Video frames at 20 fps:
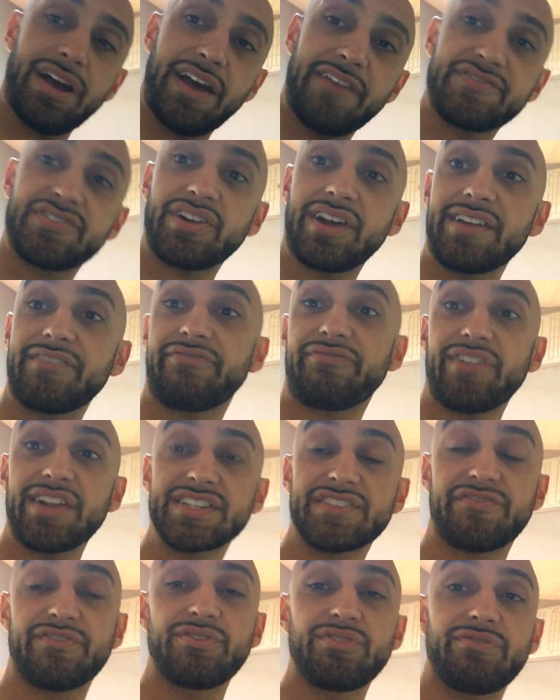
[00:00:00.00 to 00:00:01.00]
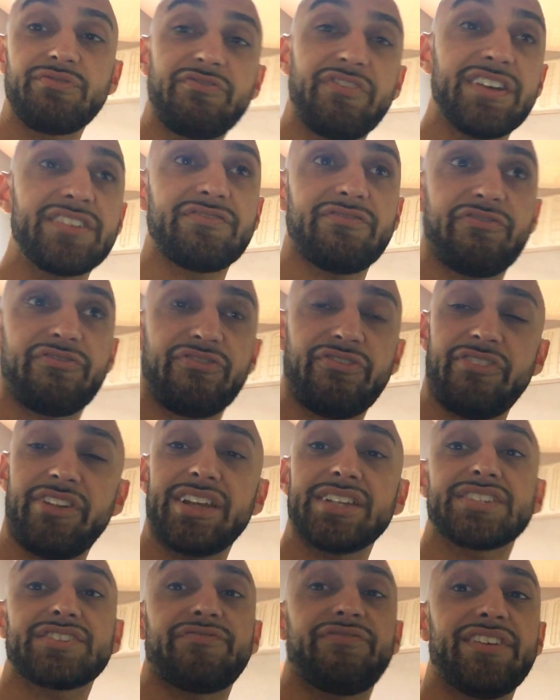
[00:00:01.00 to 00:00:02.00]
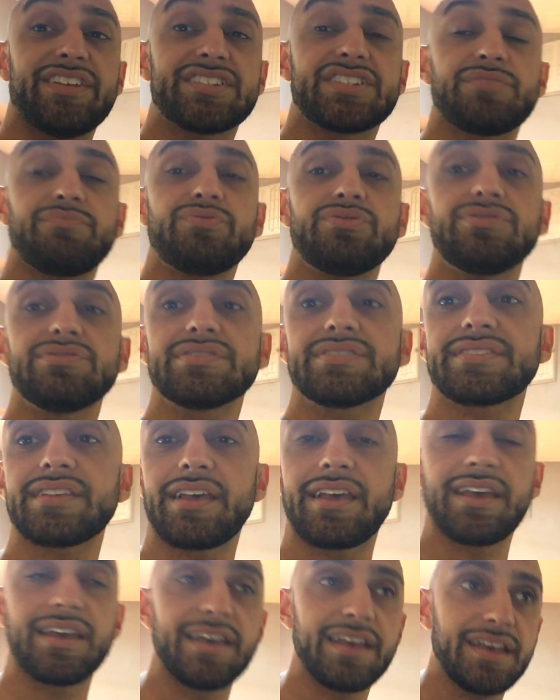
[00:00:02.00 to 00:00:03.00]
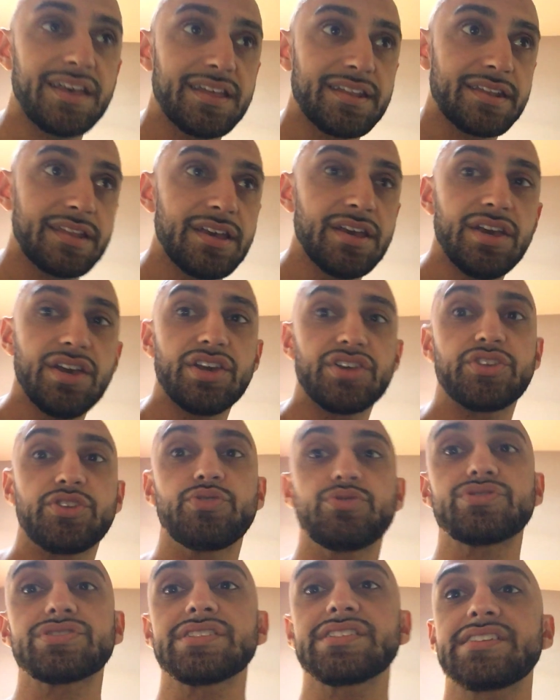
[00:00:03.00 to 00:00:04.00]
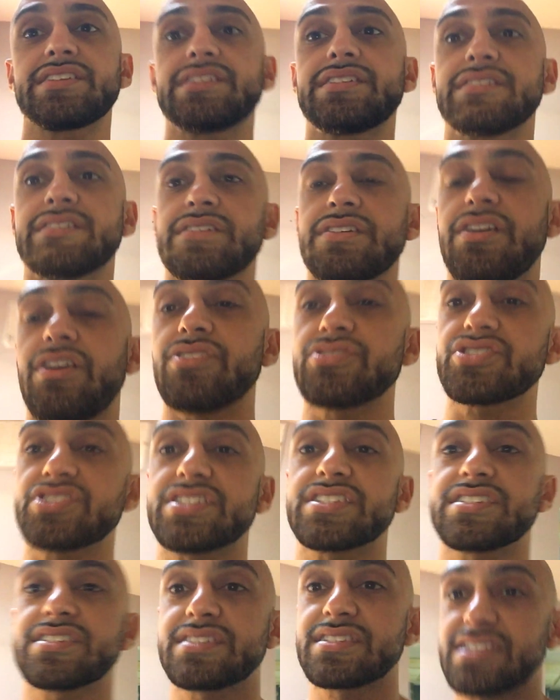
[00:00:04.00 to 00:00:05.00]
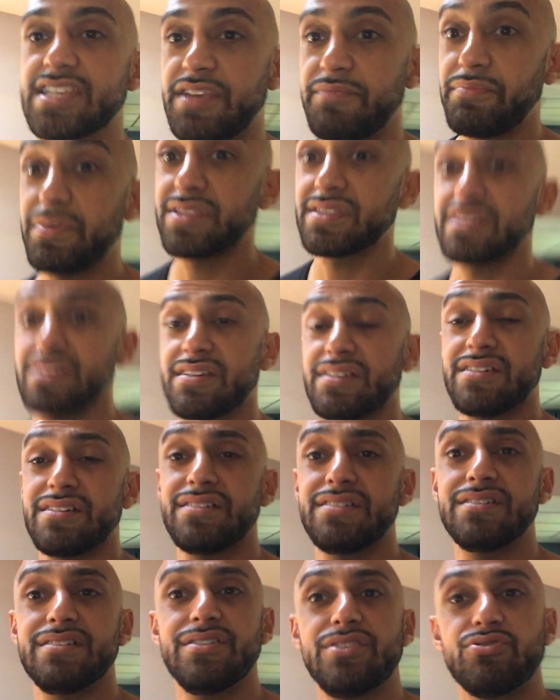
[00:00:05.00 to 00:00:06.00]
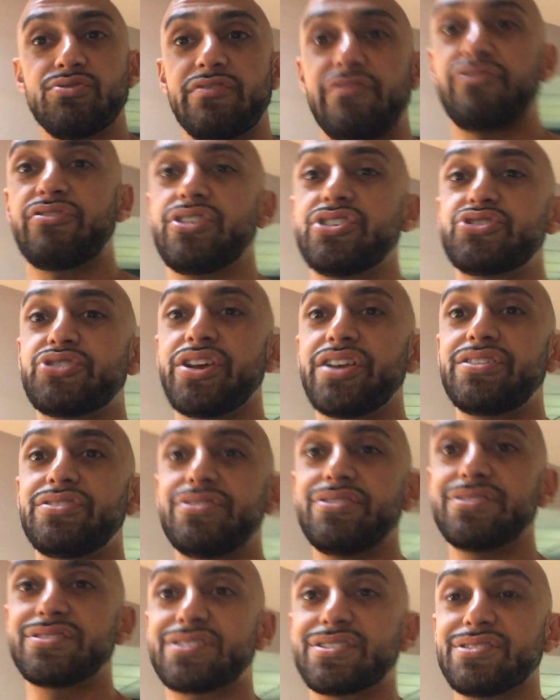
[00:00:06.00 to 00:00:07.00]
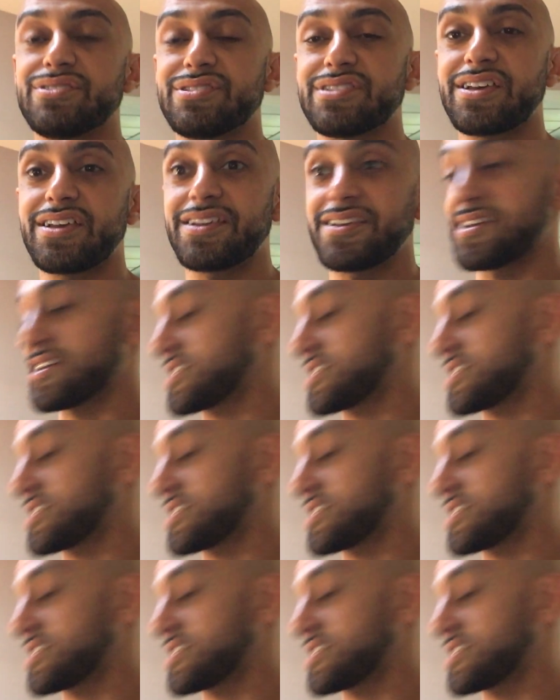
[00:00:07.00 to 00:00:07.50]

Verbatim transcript: I've tried fresh fruit and ve fresh vegetables and usually I'll just keep them in the refrigerator until they